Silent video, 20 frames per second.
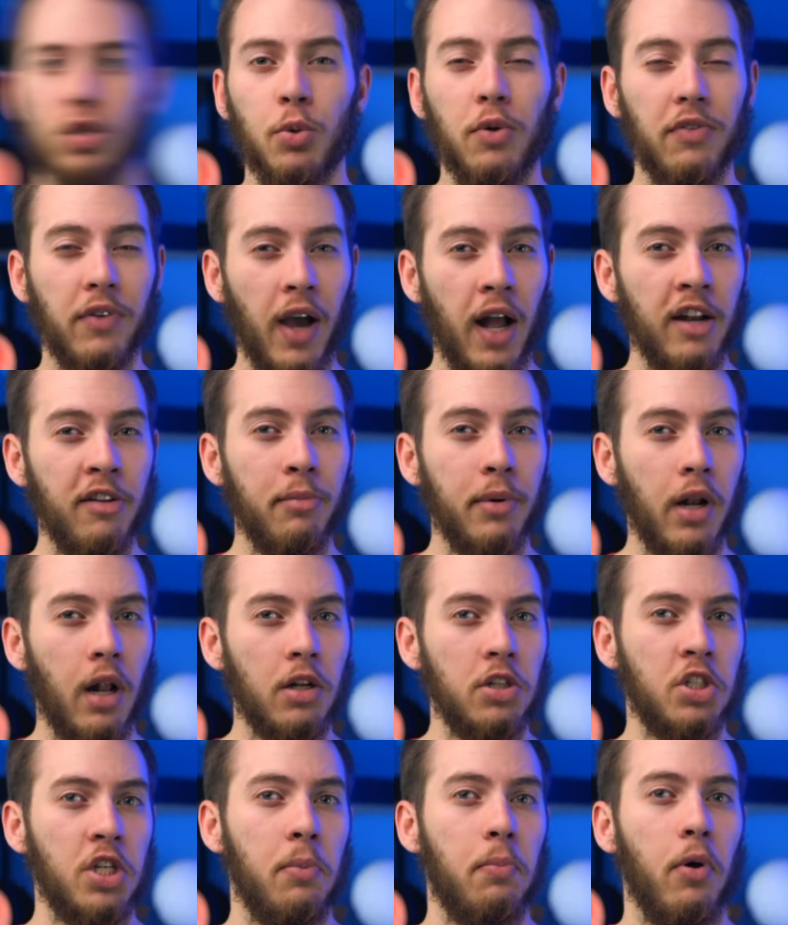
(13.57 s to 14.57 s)
So we've kind of been
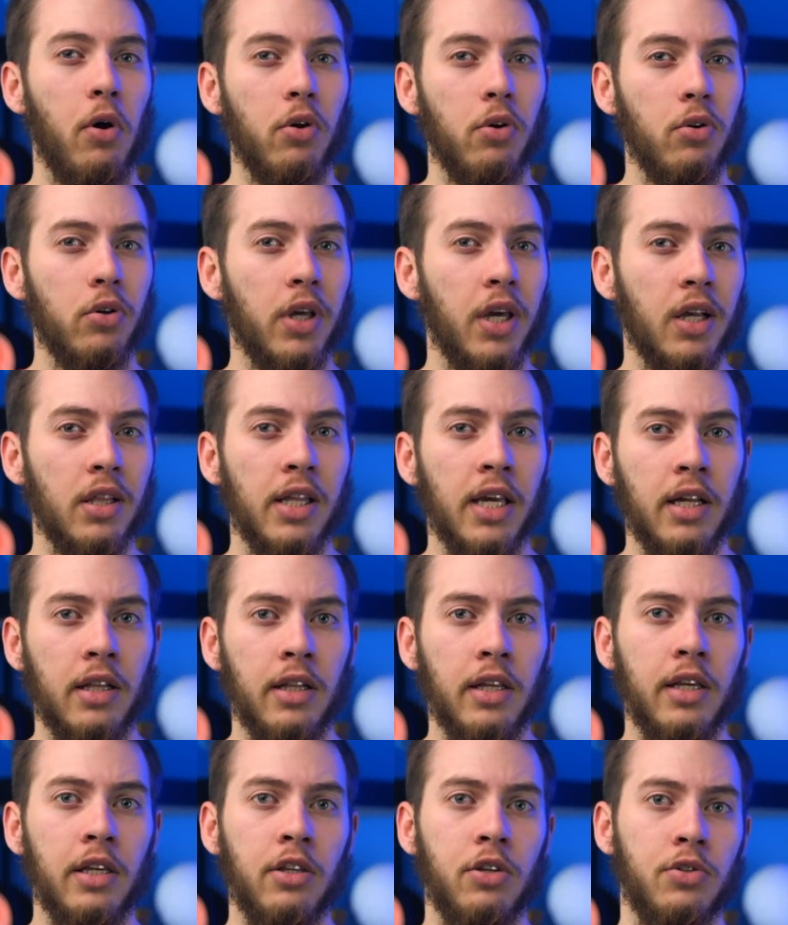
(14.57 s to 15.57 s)
on a Shapeoko kick
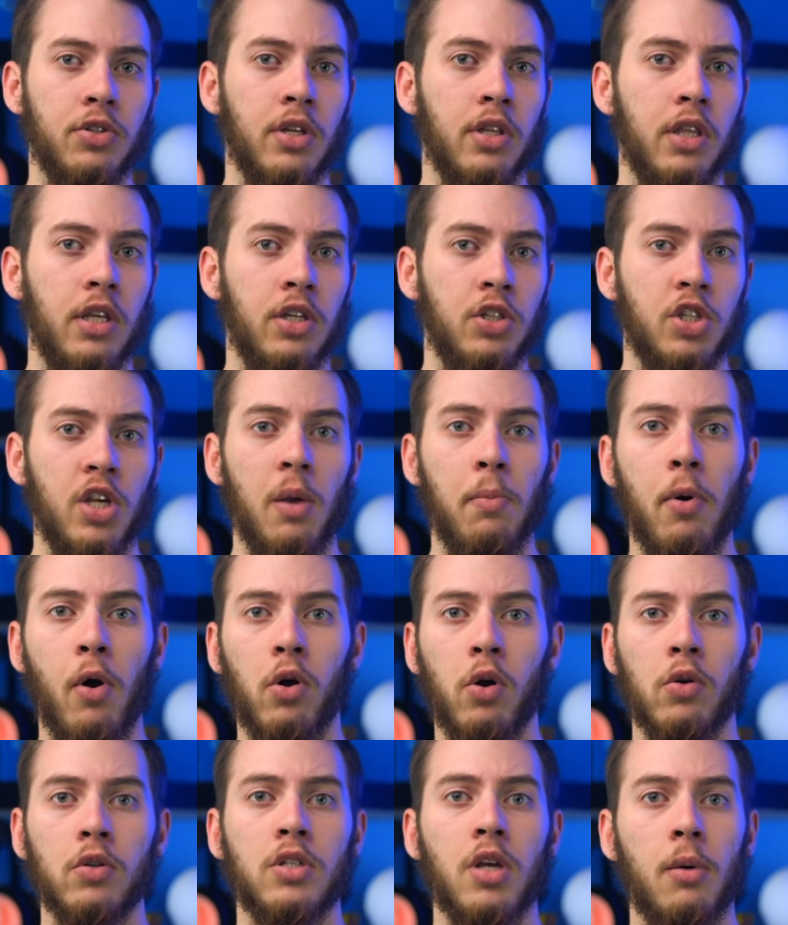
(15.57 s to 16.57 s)
lately, using the
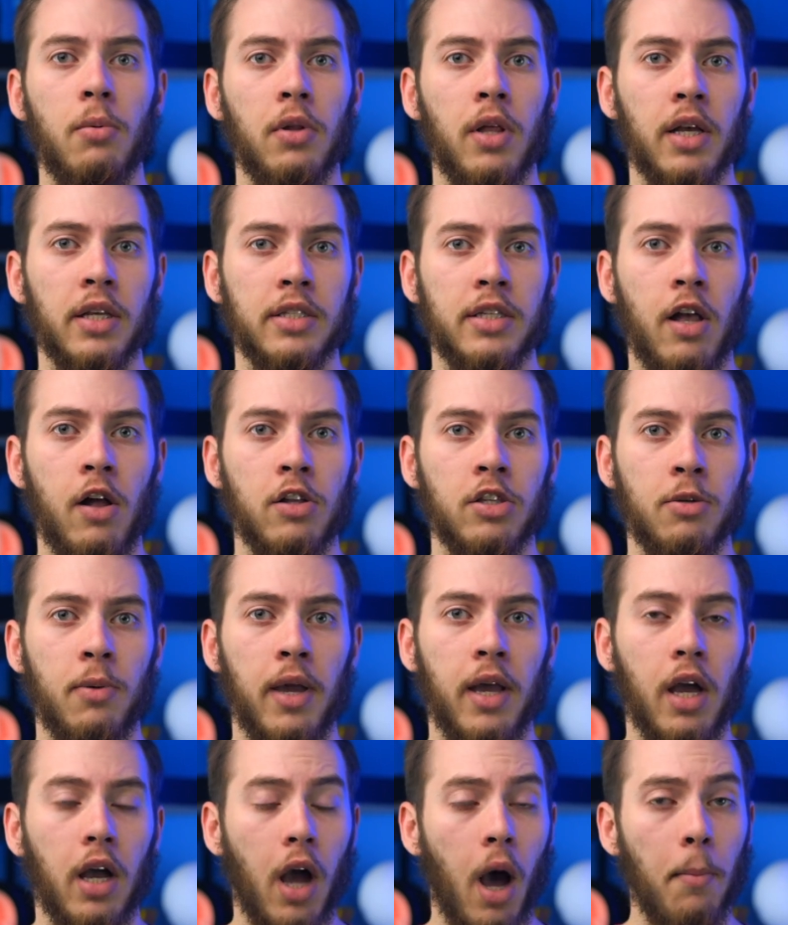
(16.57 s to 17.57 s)
Shapeoko Double X L to
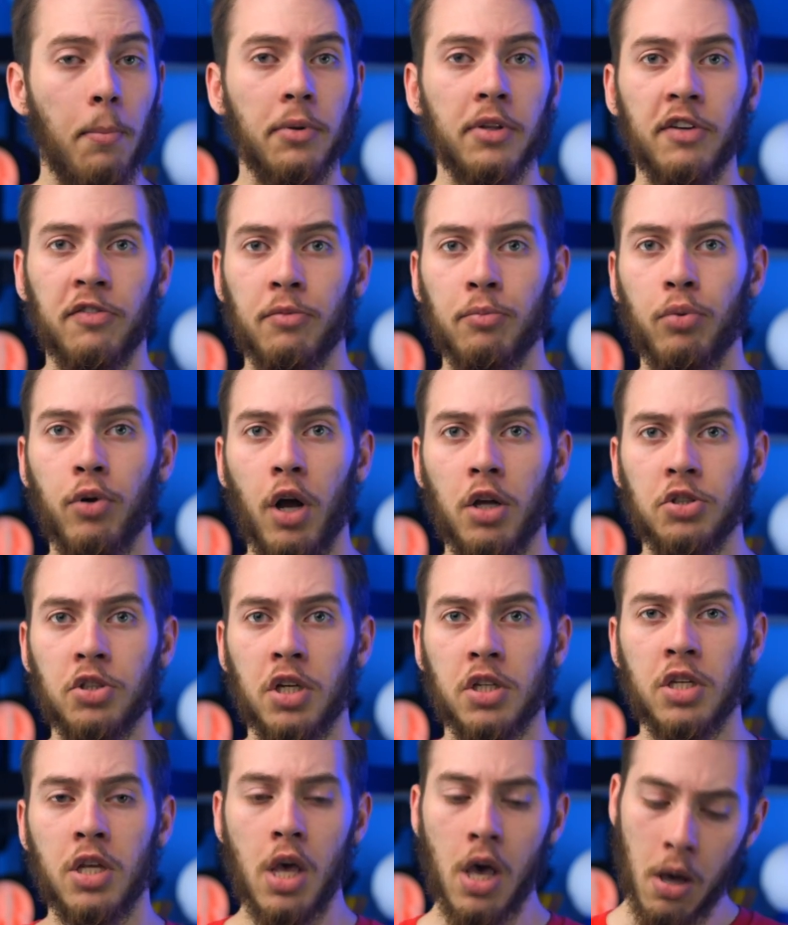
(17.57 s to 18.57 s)
make a couple different
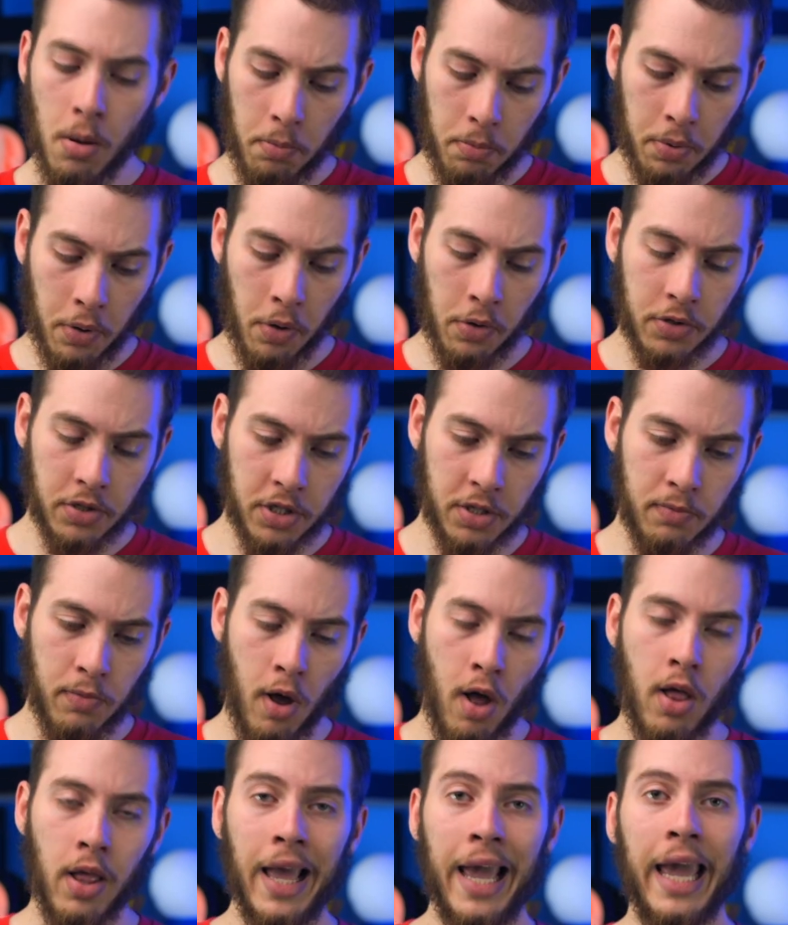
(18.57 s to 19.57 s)
projects, both
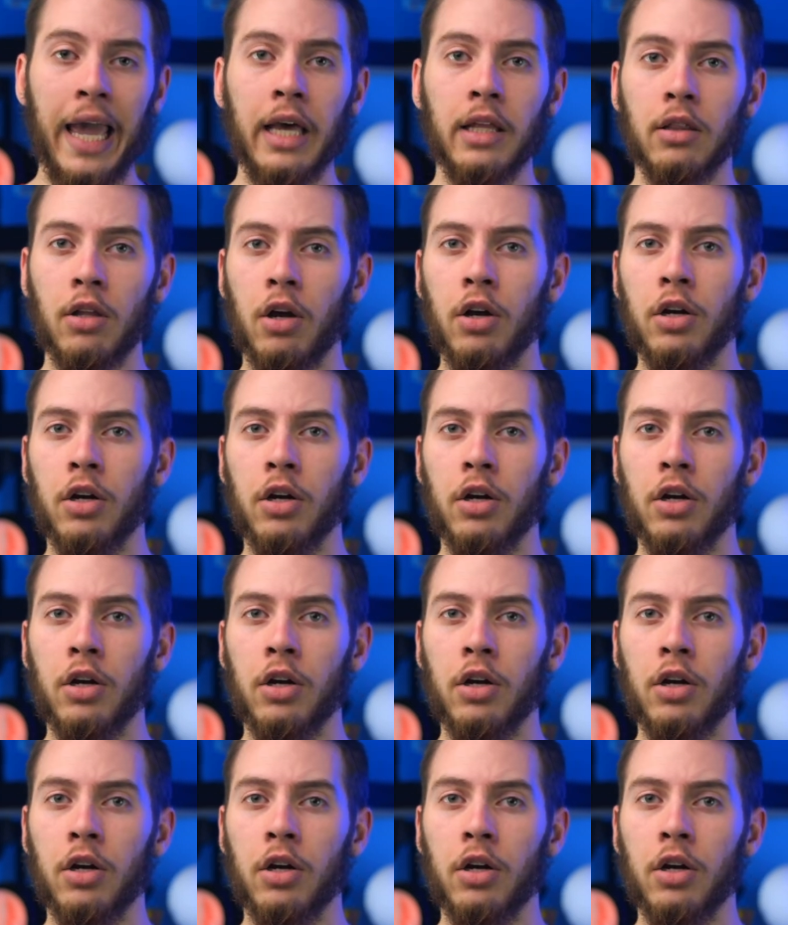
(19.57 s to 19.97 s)
small and